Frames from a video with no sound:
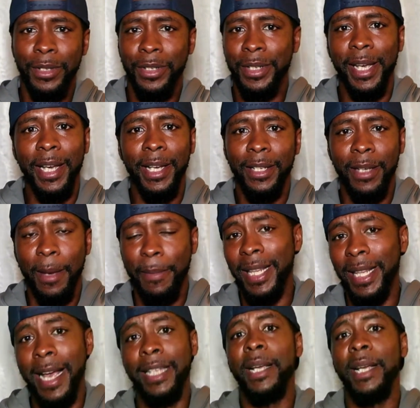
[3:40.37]
6. I mean,
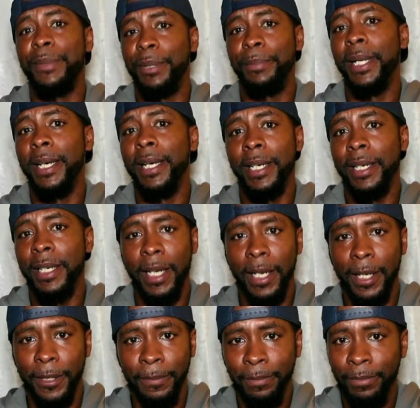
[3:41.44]
last time she played
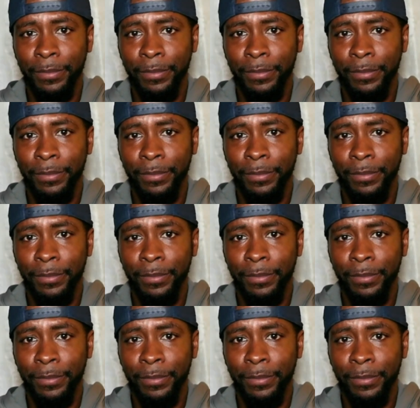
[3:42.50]
Indiana,